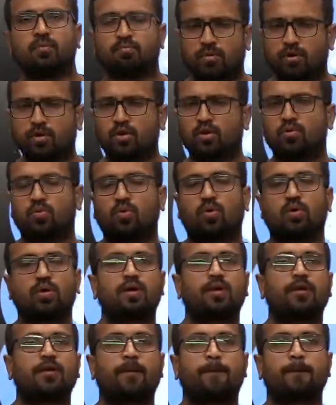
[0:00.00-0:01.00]
But you know
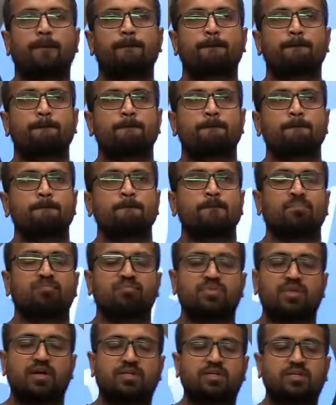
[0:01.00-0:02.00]
what?
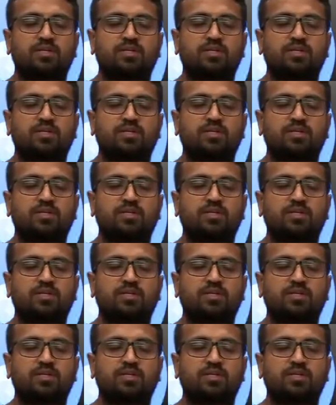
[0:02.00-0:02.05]
There are